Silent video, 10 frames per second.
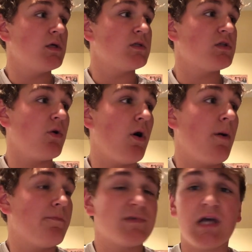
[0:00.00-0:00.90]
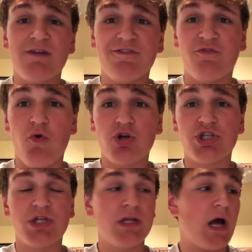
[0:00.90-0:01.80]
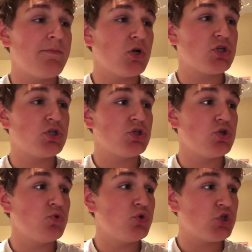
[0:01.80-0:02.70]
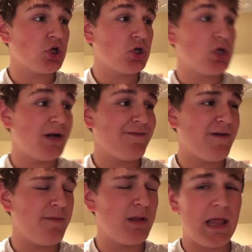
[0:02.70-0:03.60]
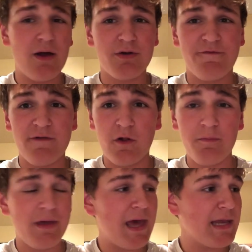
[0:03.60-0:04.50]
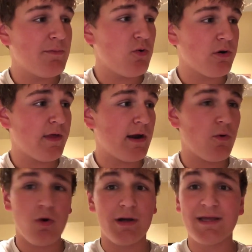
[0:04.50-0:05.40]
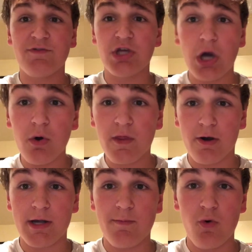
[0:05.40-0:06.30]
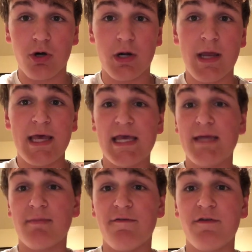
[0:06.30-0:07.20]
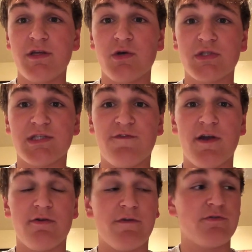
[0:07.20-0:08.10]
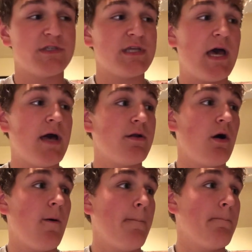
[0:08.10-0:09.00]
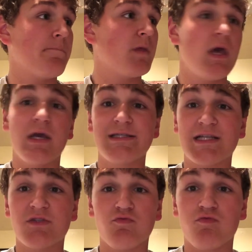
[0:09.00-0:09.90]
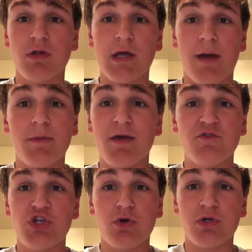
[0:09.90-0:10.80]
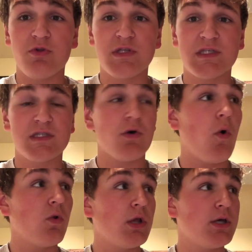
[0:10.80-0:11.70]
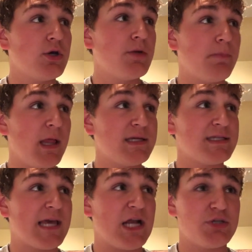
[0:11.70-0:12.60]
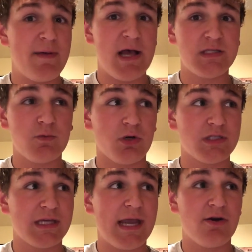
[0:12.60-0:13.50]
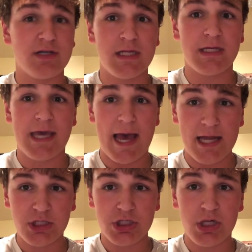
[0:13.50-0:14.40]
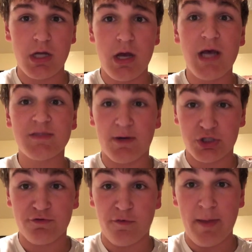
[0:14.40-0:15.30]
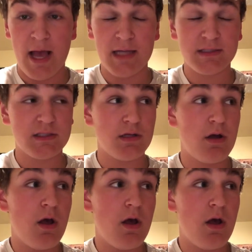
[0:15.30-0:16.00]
So um, it's kind of unfortunate. I'm not too sure if I'm allowed to film anymore there or even go there anymore in my videos. It's very, very sad. Um, Because that's really, I'm not even joking you, this is the only good place to catch bass where it's a guaranteed catch especially for bass.